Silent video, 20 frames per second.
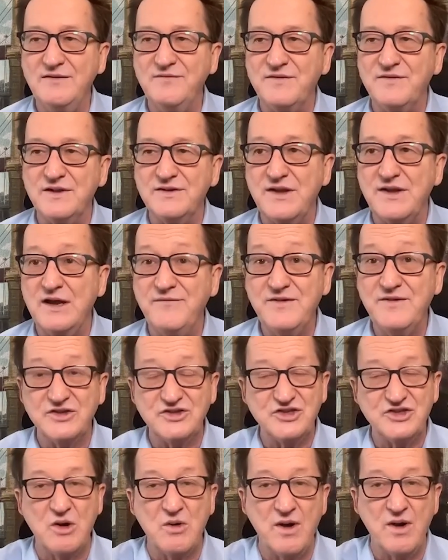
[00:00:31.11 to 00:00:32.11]
Philadelphia, a
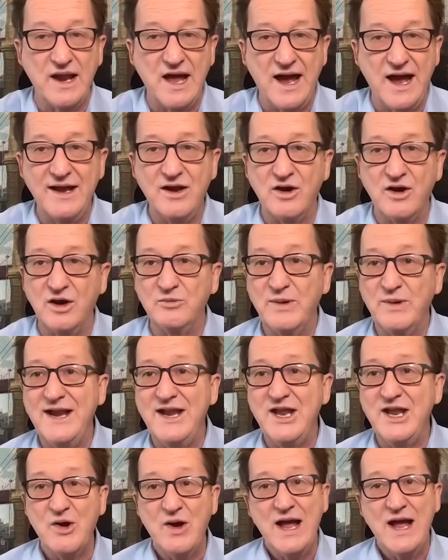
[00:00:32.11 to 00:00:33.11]
show on iHeartRadio,